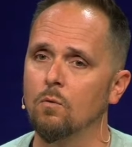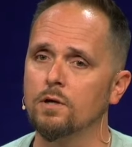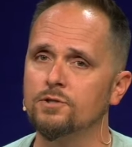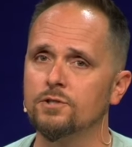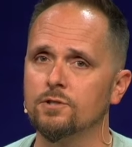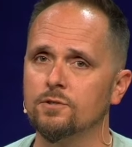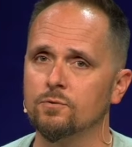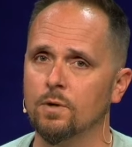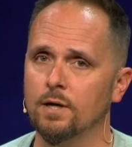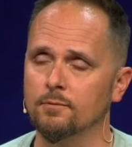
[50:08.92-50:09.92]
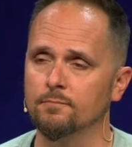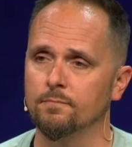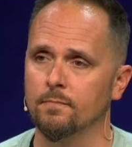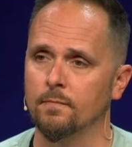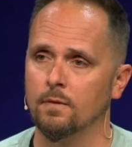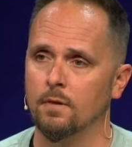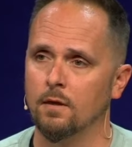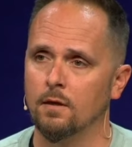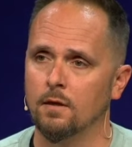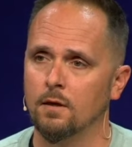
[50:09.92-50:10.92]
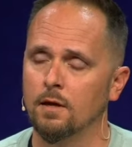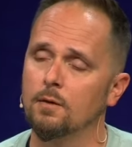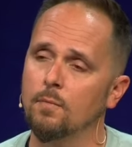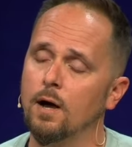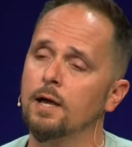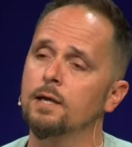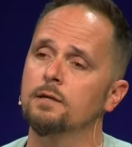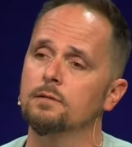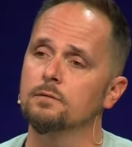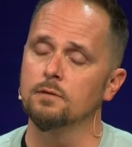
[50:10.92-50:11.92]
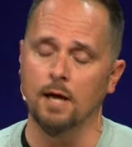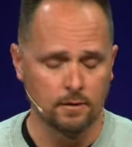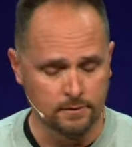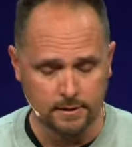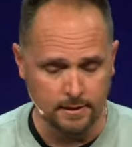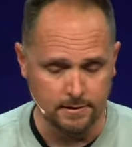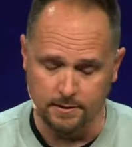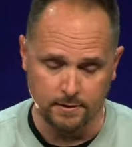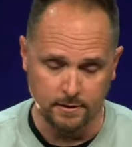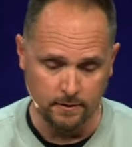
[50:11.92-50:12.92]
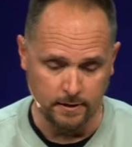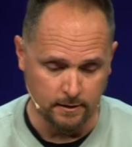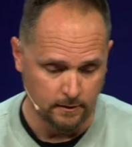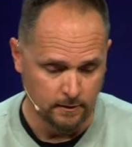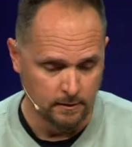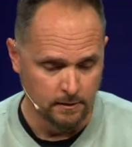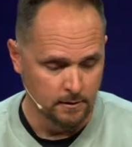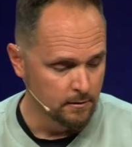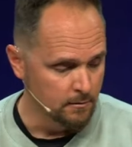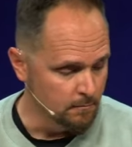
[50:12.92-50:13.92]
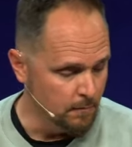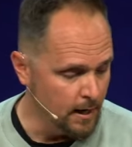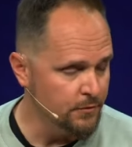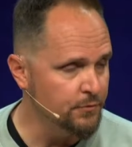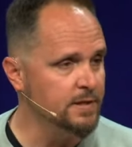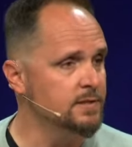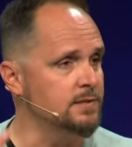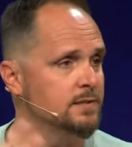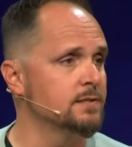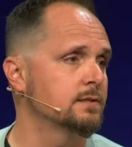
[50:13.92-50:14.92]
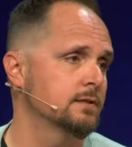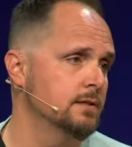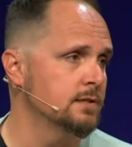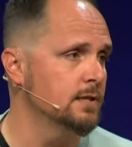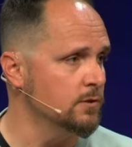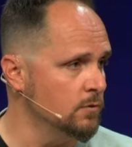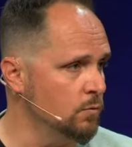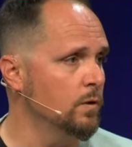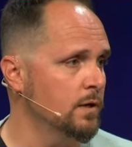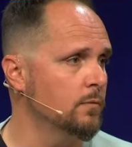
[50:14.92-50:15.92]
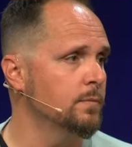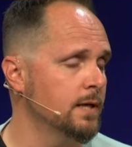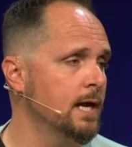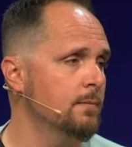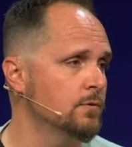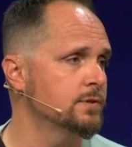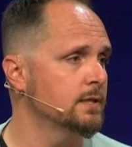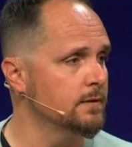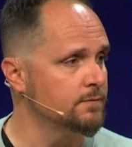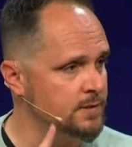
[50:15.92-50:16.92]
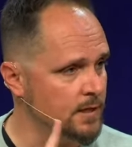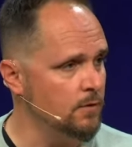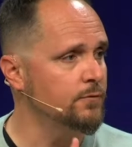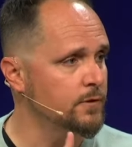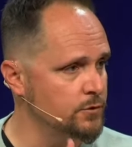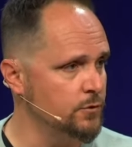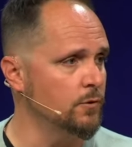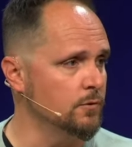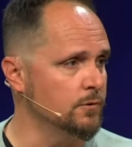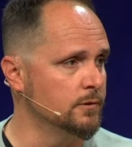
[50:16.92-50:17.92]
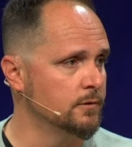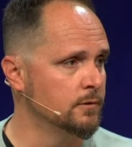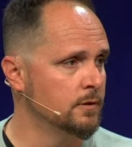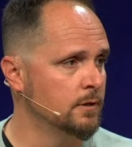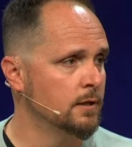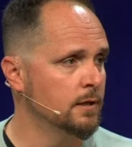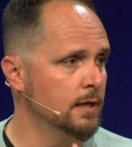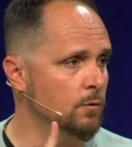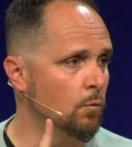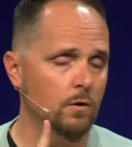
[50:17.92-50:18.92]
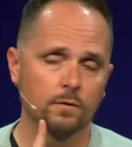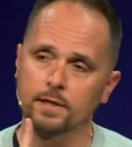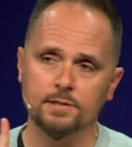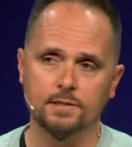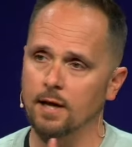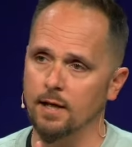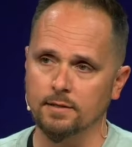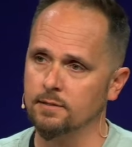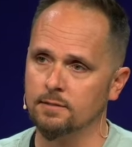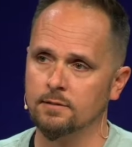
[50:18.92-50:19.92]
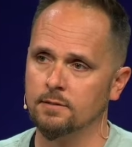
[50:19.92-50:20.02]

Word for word: I want you to do well. And my, I don't think it's a theory. My thesis is that you will be able to live self controlled in a world that is not,